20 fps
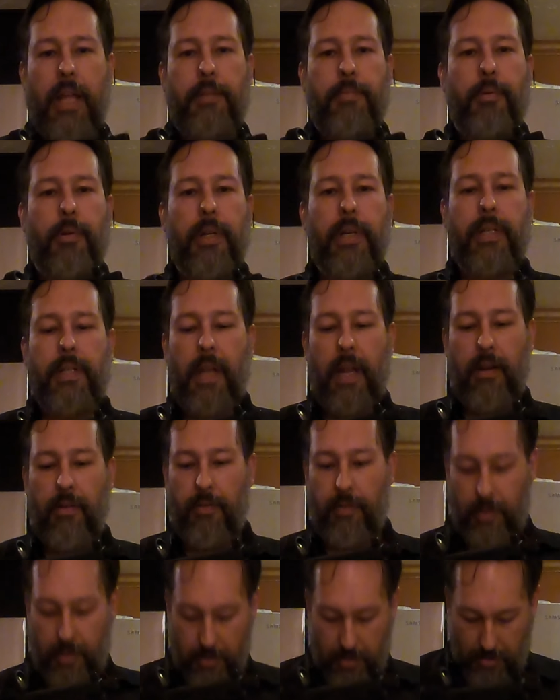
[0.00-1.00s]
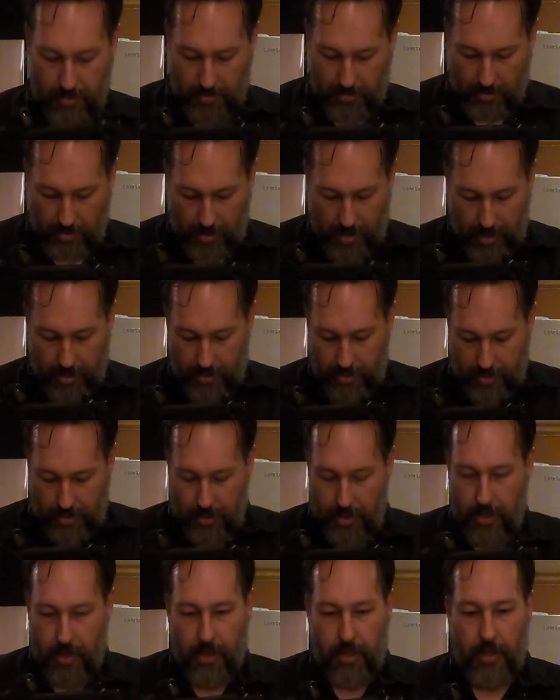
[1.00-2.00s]
pretty safe. All right,
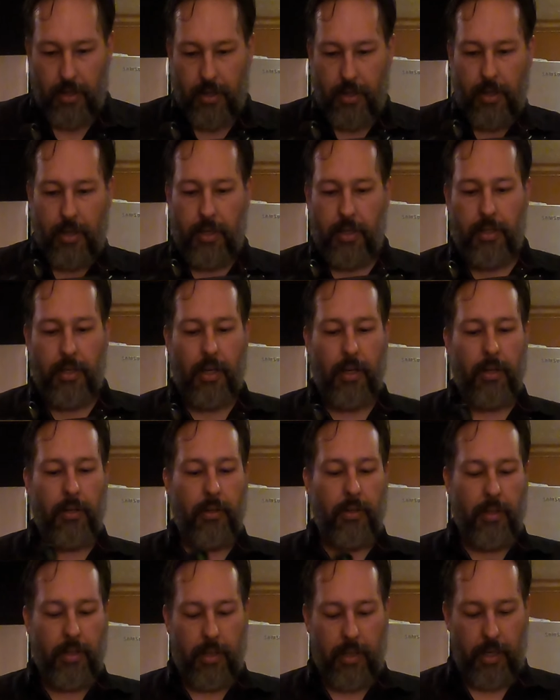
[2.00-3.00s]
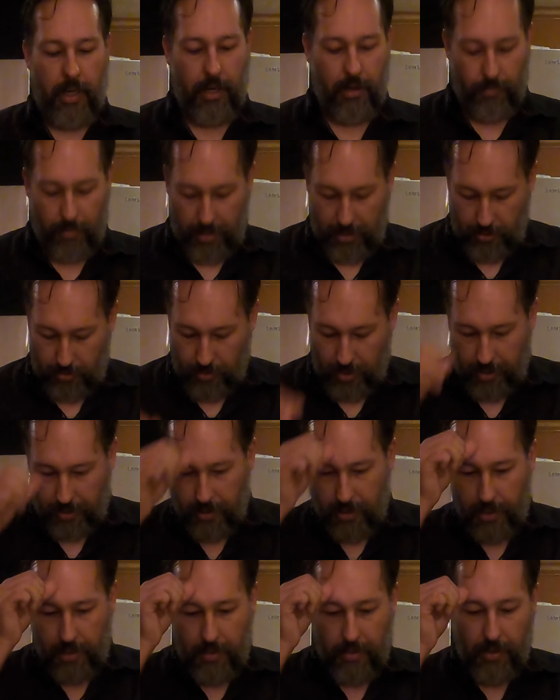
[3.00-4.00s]
so it
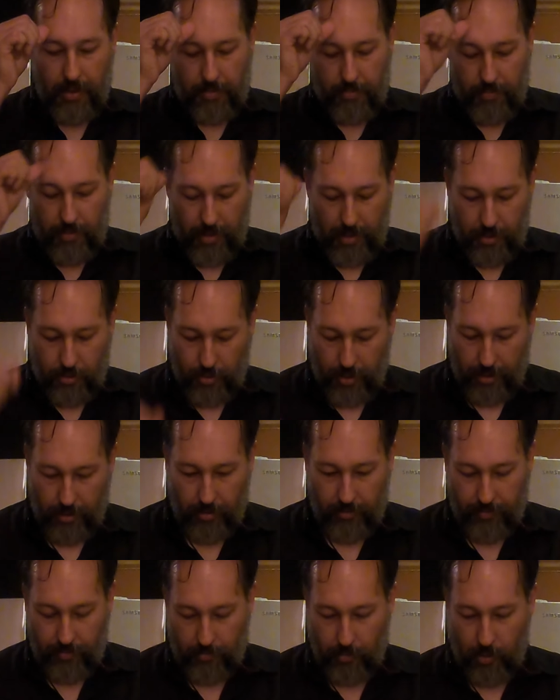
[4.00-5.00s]
restricted the trigger from